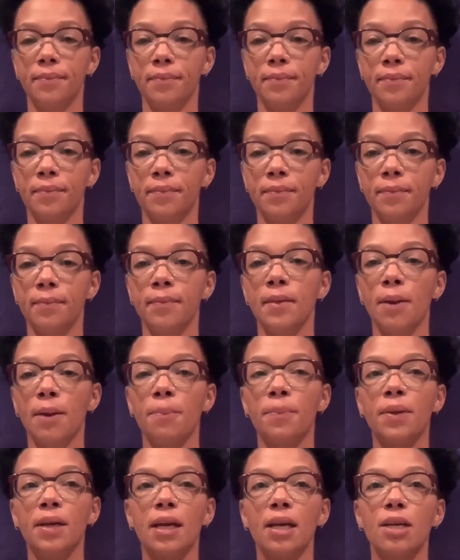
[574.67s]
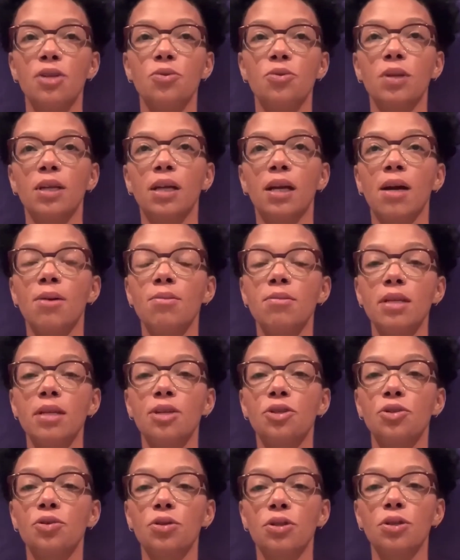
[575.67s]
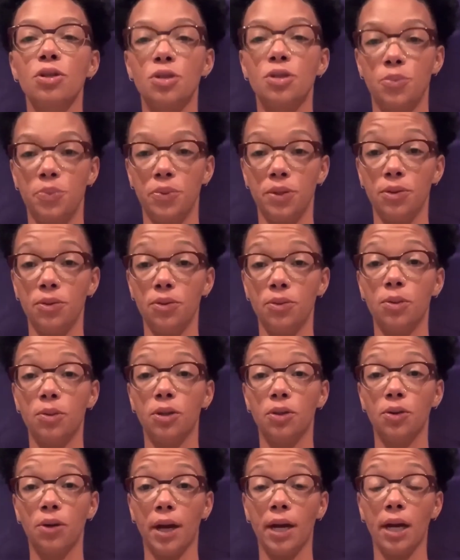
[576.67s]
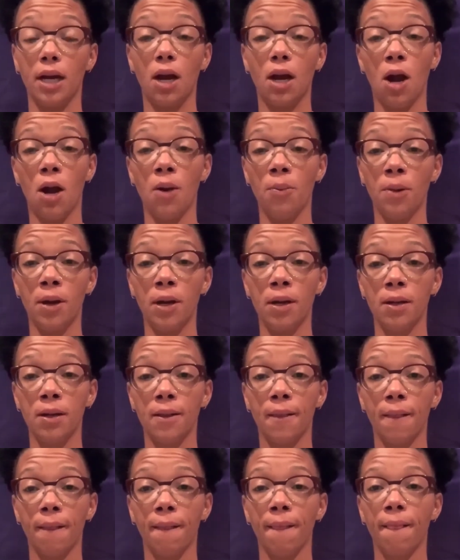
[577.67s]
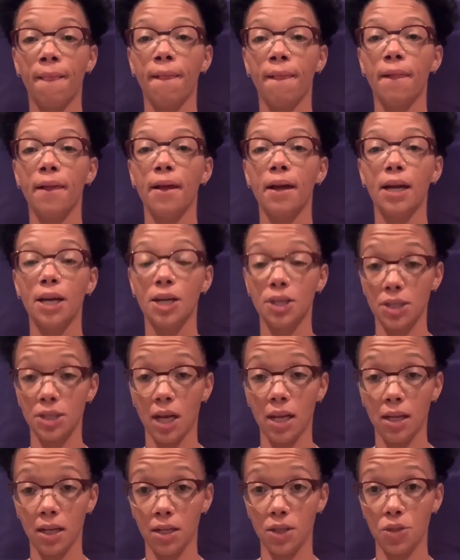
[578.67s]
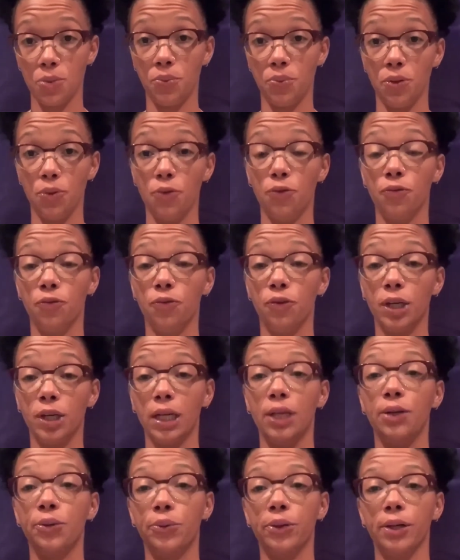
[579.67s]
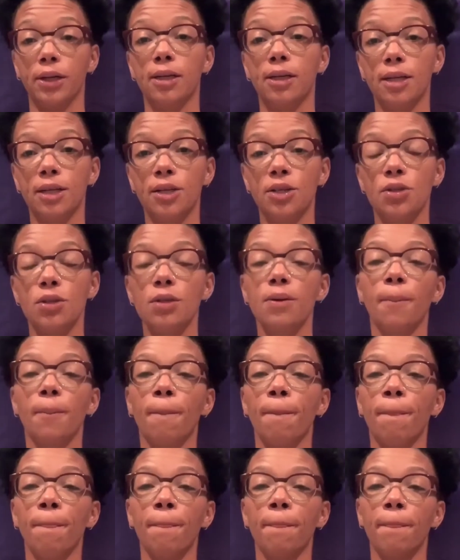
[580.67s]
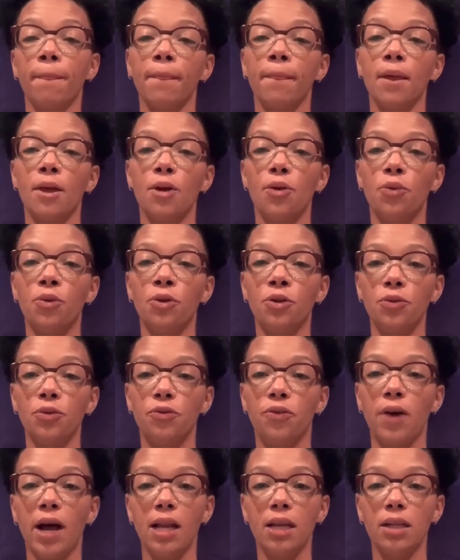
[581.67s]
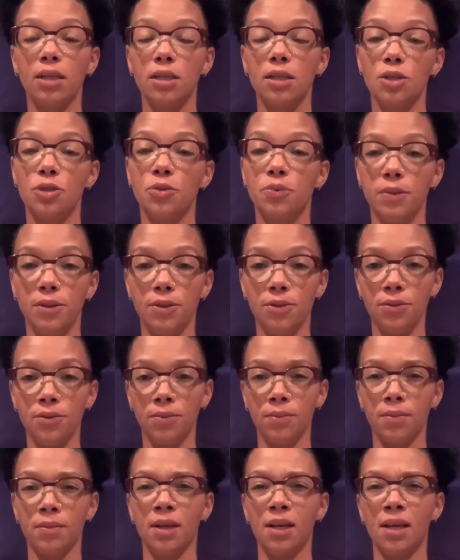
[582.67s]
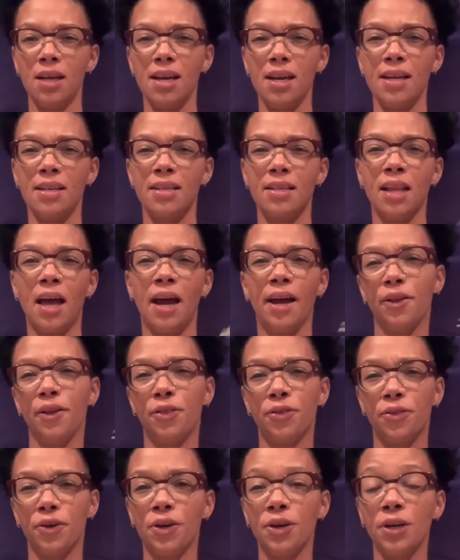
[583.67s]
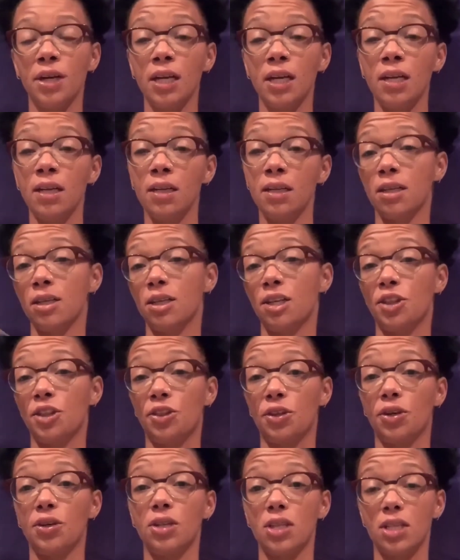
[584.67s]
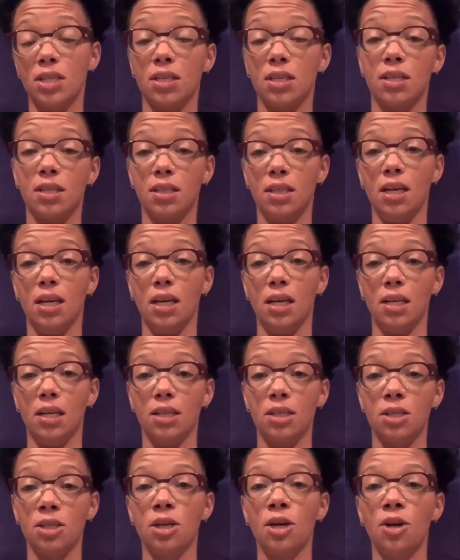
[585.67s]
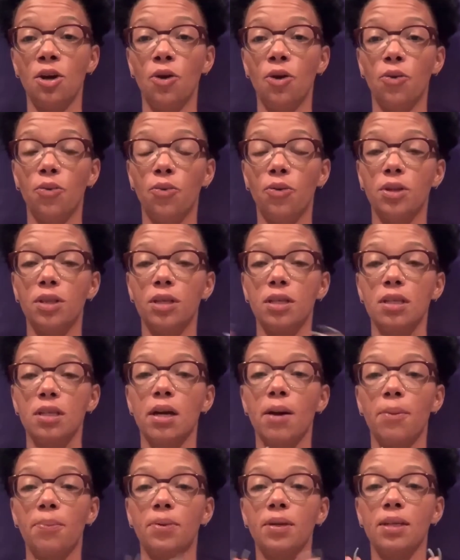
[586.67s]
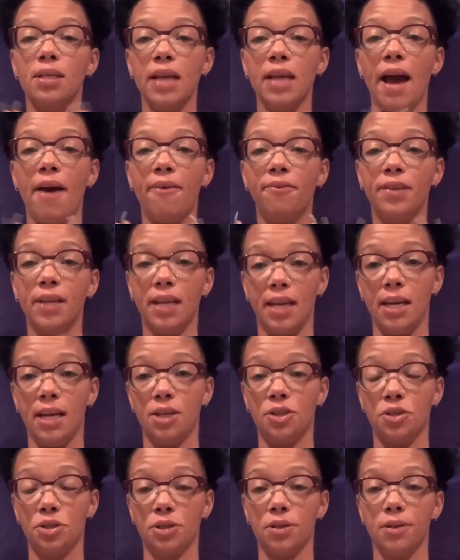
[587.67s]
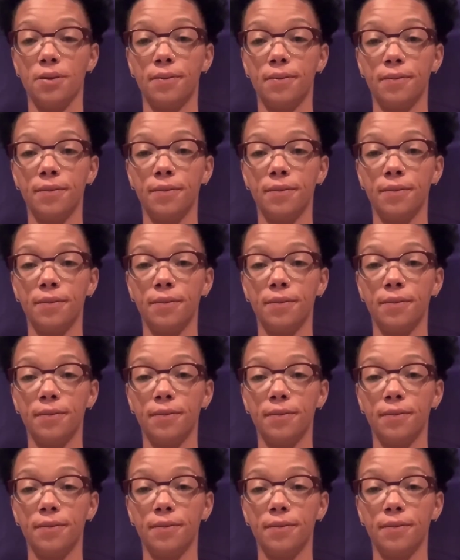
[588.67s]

Because when it comes down to a dispute with Credit Karma, here's how the dispute really works. When you file a dispute, it's like 30 to 36 days where these companies have to answer, right?